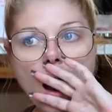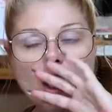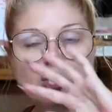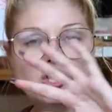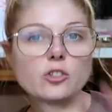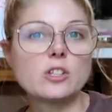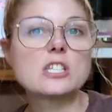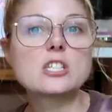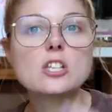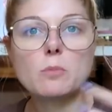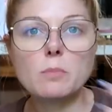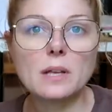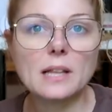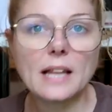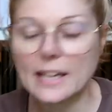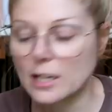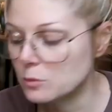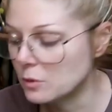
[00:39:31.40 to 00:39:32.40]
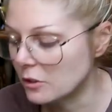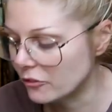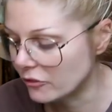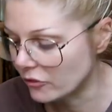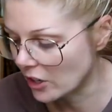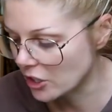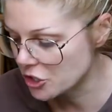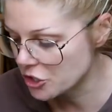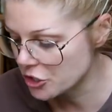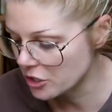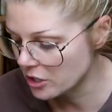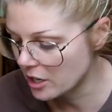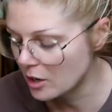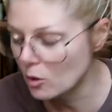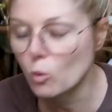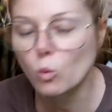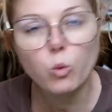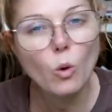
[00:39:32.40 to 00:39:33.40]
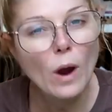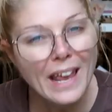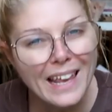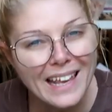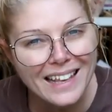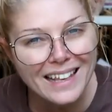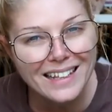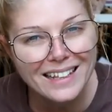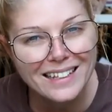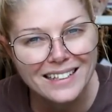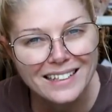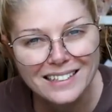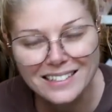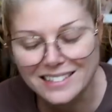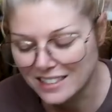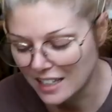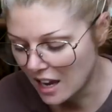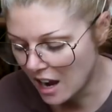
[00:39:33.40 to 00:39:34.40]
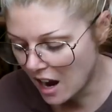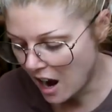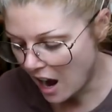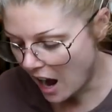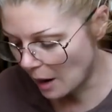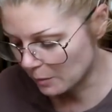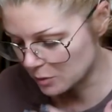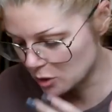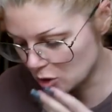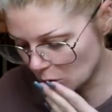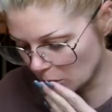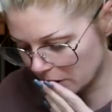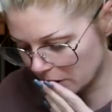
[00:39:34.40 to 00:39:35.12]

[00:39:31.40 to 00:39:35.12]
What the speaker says: So this can be like a refresher? Wait! I'm so